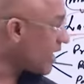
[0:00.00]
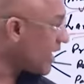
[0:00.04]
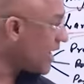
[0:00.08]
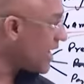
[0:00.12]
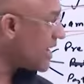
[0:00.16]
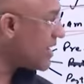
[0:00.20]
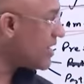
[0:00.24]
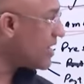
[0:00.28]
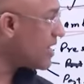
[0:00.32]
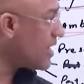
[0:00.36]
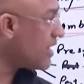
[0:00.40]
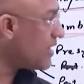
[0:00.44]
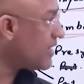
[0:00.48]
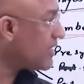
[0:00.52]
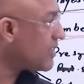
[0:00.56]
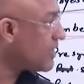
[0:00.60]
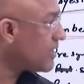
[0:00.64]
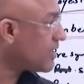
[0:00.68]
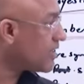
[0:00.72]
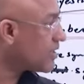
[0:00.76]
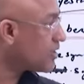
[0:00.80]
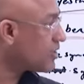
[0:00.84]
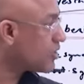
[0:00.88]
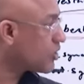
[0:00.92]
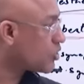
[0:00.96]
and
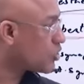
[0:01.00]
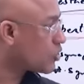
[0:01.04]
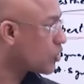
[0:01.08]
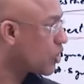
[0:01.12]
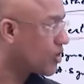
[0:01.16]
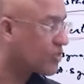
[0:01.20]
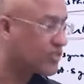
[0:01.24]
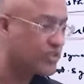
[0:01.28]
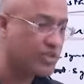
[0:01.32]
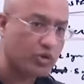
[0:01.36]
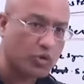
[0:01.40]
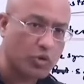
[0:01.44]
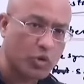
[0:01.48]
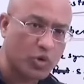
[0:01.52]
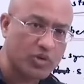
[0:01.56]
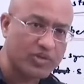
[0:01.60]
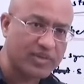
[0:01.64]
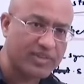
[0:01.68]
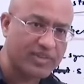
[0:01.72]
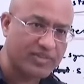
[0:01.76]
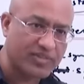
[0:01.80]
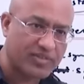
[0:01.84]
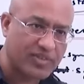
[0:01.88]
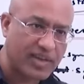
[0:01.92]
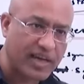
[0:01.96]
the toxin
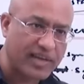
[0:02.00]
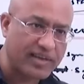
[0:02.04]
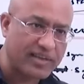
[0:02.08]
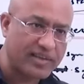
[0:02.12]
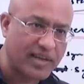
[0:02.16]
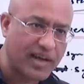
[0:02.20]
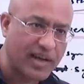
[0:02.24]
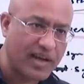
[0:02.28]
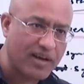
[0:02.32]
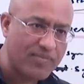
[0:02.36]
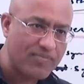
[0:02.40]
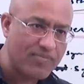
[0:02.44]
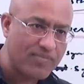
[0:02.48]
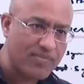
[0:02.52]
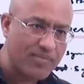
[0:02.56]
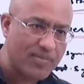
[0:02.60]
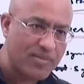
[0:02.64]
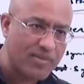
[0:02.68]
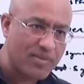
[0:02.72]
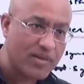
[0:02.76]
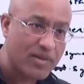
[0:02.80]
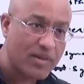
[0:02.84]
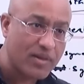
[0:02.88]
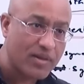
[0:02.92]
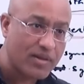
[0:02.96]
goes inside the
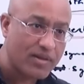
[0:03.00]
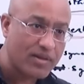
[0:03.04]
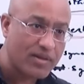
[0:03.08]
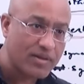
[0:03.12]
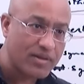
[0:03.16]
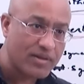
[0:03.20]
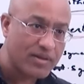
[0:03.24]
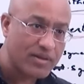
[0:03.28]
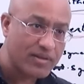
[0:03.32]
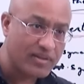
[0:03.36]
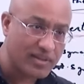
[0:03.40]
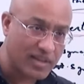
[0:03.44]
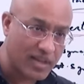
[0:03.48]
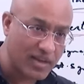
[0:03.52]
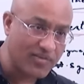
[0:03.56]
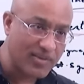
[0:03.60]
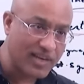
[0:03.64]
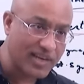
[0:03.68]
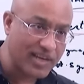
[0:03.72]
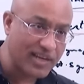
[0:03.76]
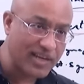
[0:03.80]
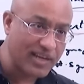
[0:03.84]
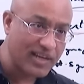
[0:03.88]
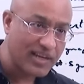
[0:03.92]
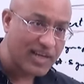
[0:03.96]
nerve
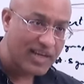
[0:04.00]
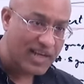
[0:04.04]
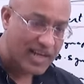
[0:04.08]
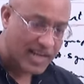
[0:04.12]
ending,